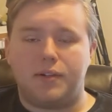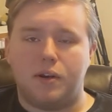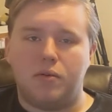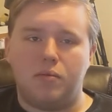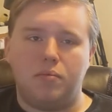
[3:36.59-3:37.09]

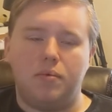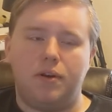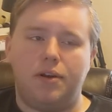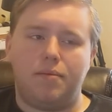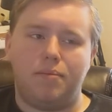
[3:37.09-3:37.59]
So,
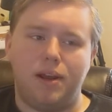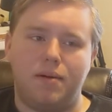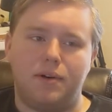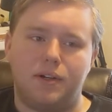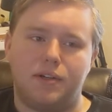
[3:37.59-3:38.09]
you know, being
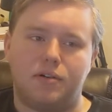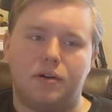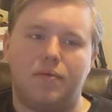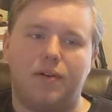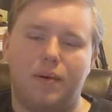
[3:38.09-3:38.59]
able to just
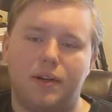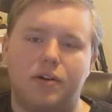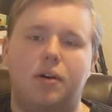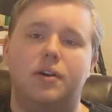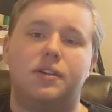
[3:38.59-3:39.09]
search up
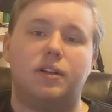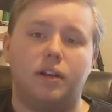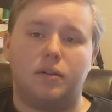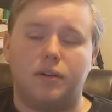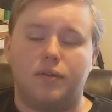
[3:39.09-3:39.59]
feminist artists and
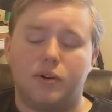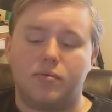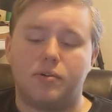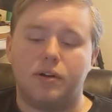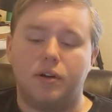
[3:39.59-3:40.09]
click on the
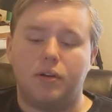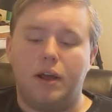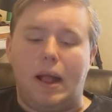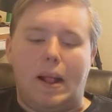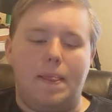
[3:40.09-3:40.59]
first result,
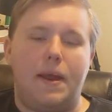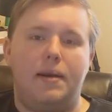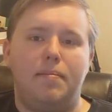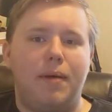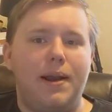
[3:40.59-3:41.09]

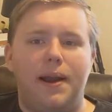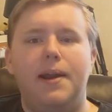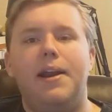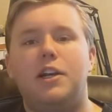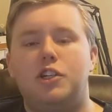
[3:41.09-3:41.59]
that might
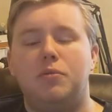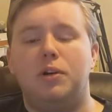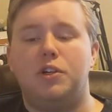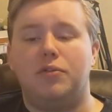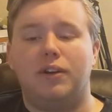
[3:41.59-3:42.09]
not net you
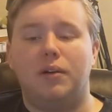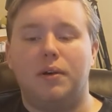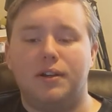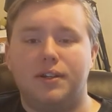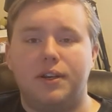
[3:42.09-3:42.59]
what you really
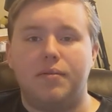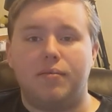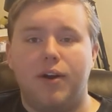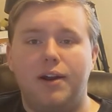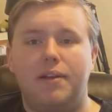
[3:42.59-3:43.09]
want to see,
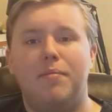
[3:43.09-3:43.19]
right?